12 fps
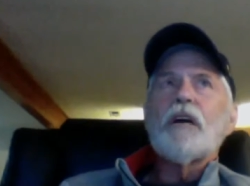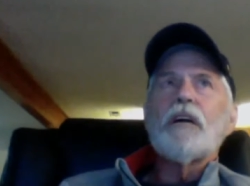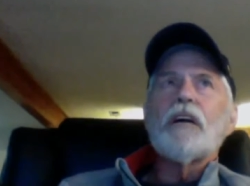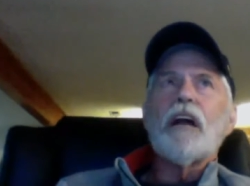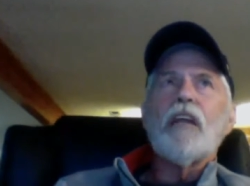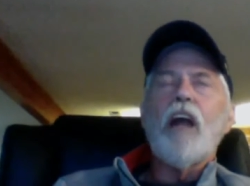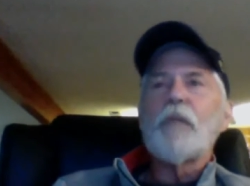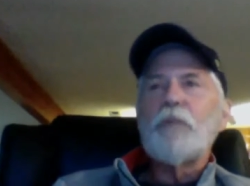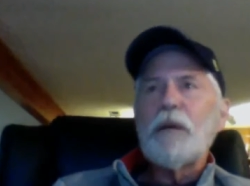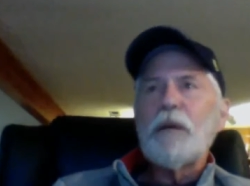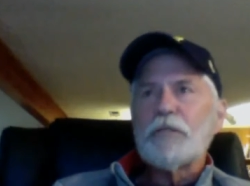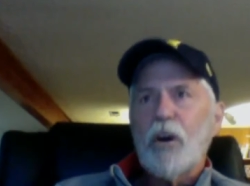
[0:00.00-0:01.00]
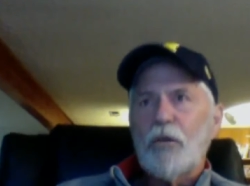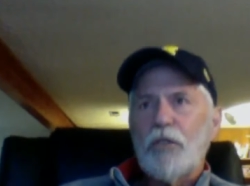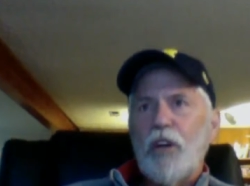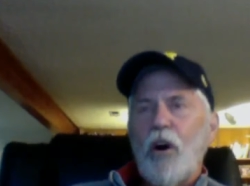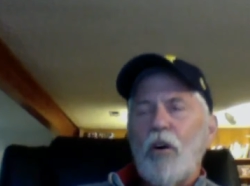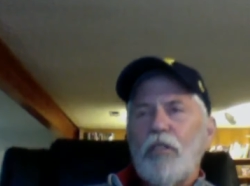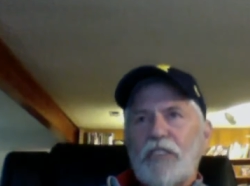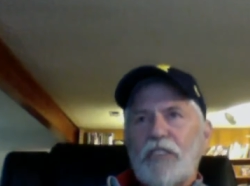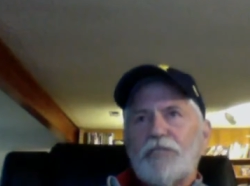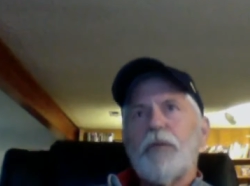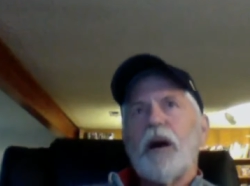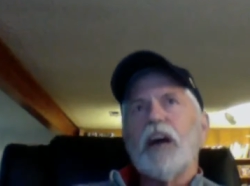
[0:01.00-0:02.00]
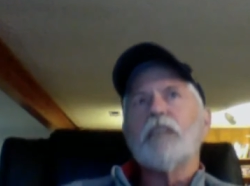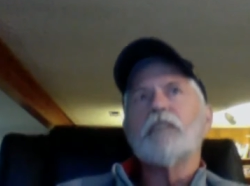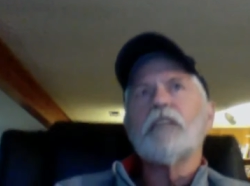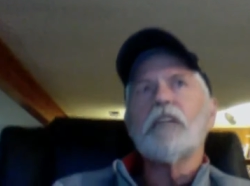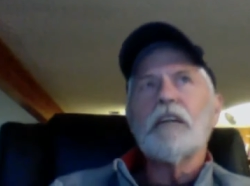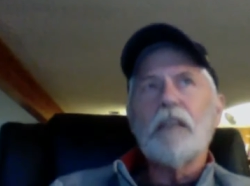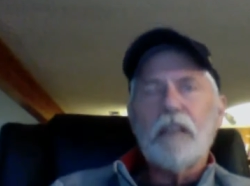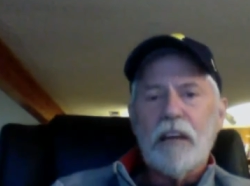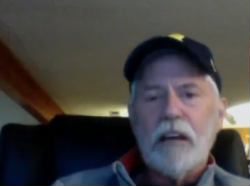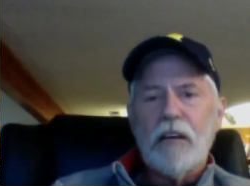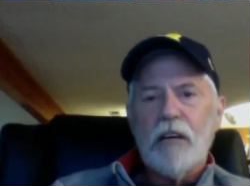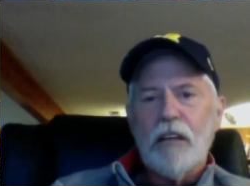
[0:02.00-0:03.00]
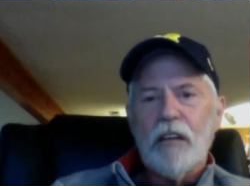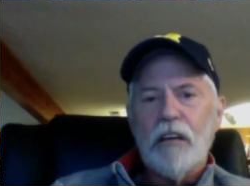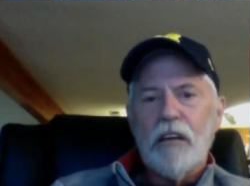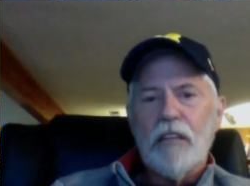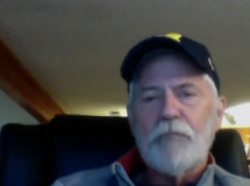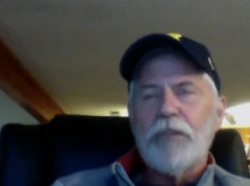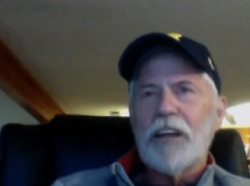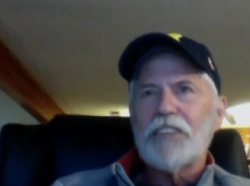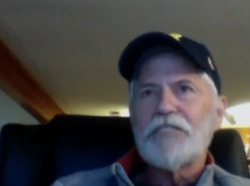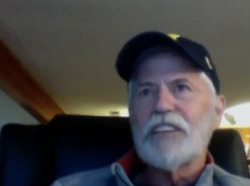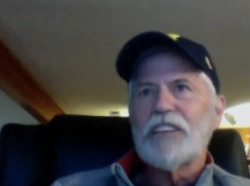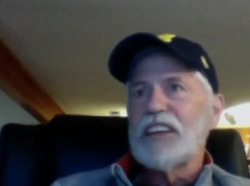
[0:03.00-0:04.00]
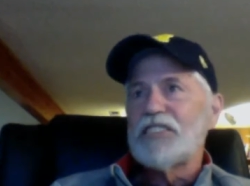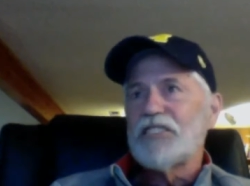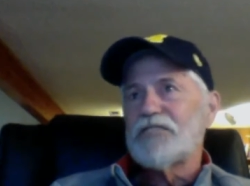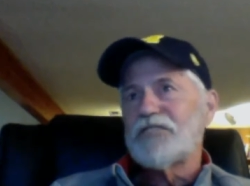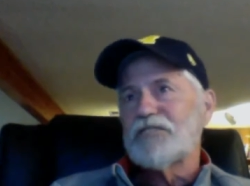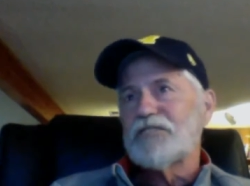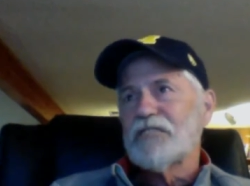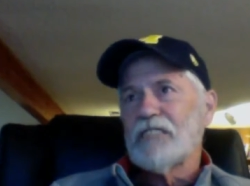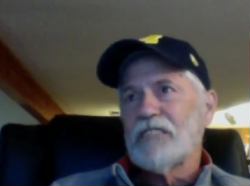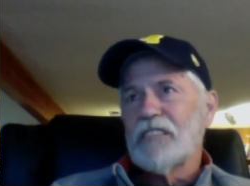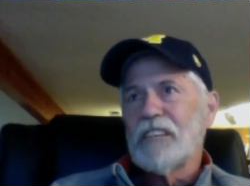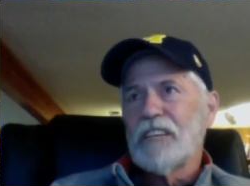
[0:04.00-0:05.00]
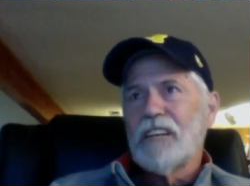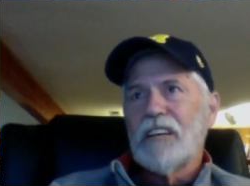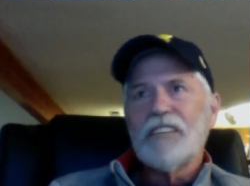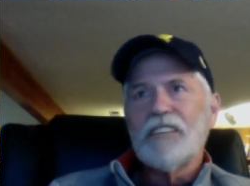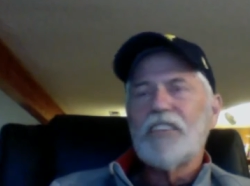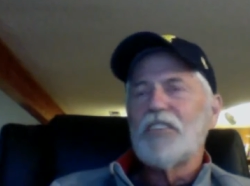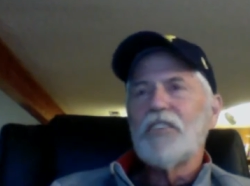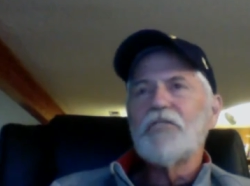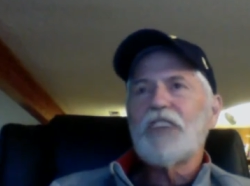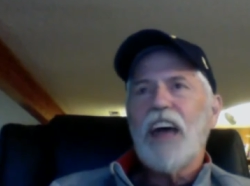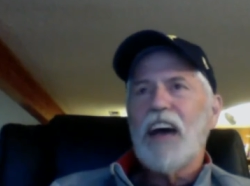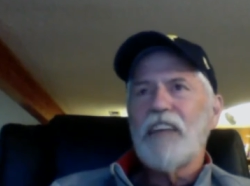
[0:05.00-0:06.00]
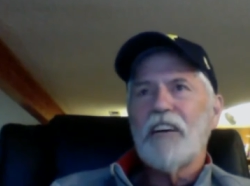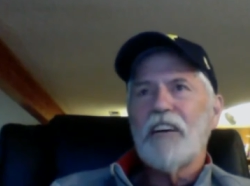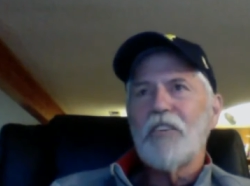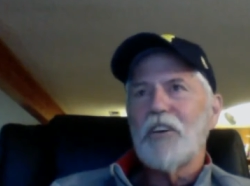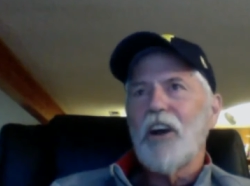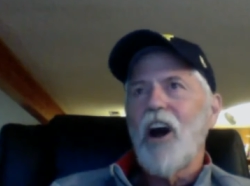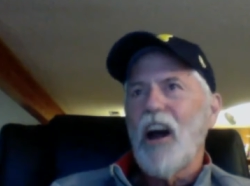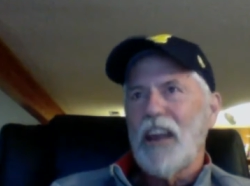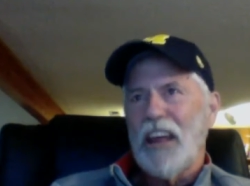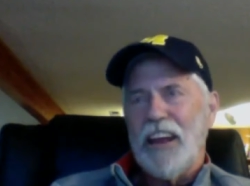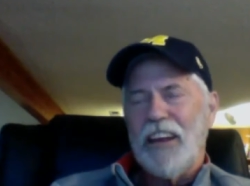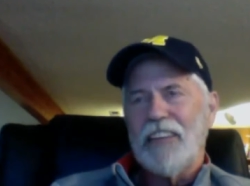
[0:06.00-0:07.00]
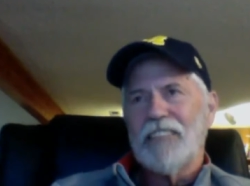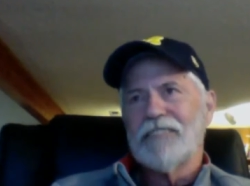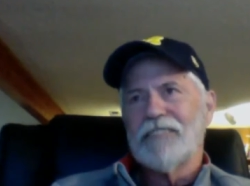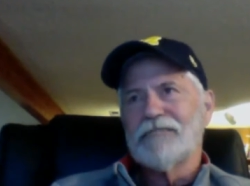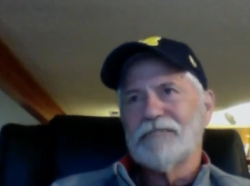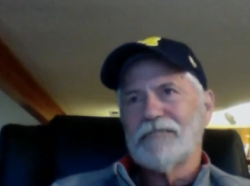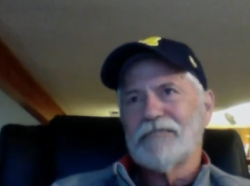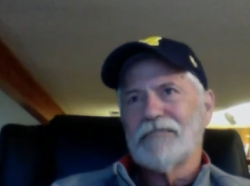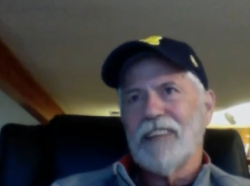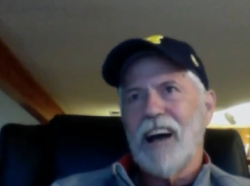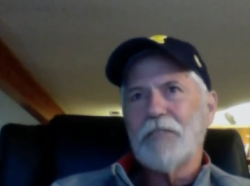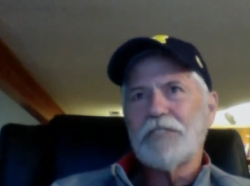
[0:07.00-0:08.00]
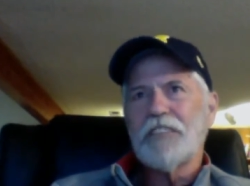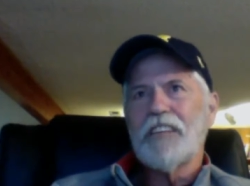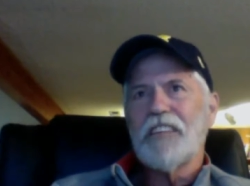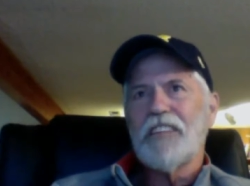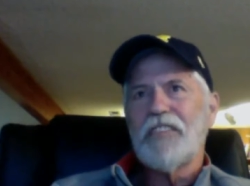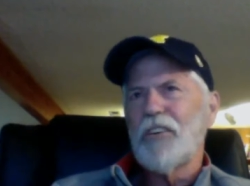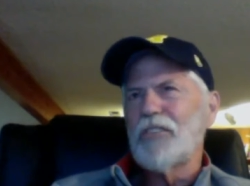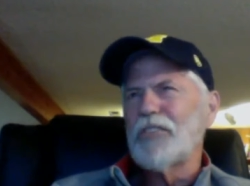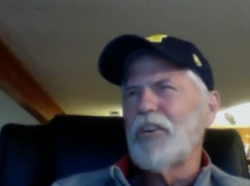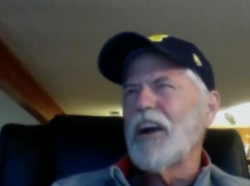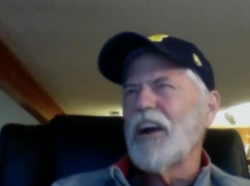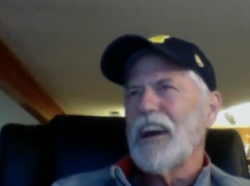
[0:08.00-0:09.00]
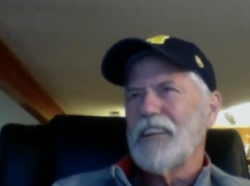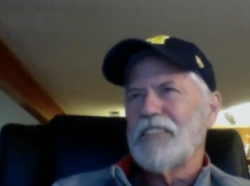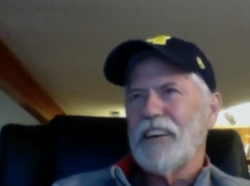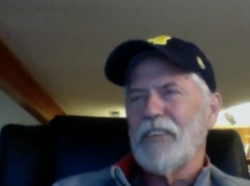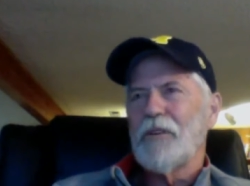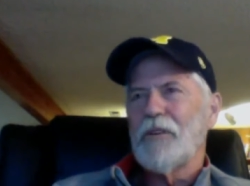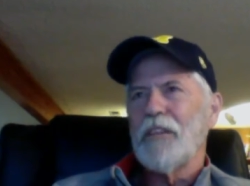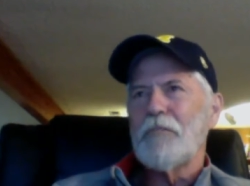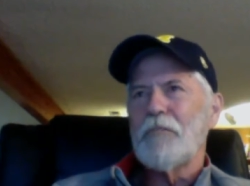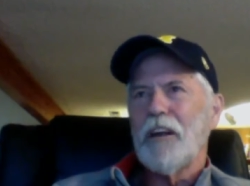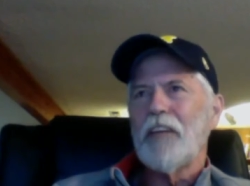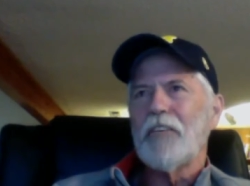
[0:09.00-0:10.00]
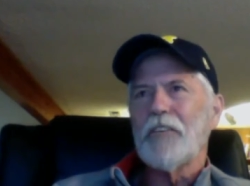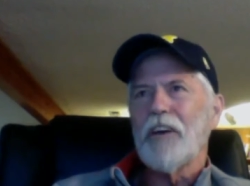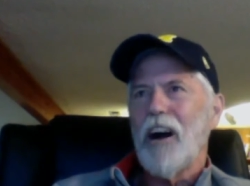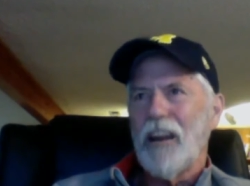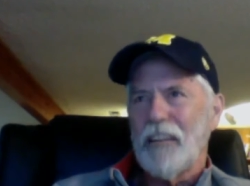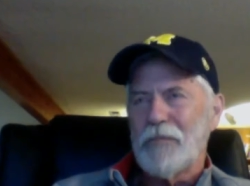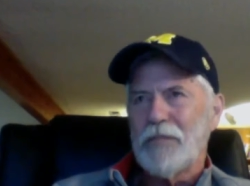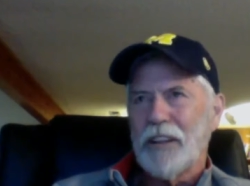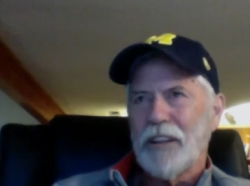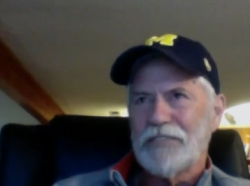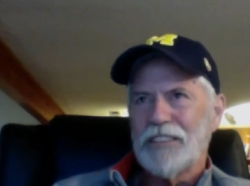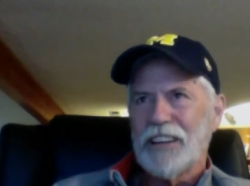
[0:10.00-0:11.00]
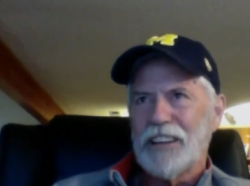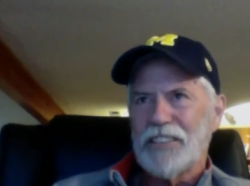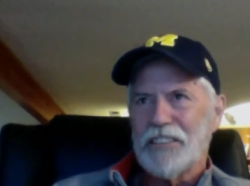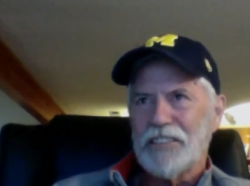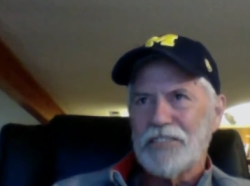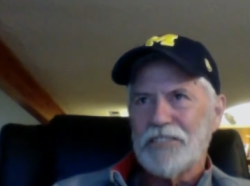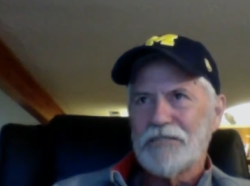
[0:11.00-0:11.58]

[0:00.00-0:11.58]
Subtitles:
a lot of people don't know this, but the Pledge of Allegiance didn't used to have "Under God" in it. I was in the 3rd grade, I think, when they put "Under God" in the Pledge of Allegiance.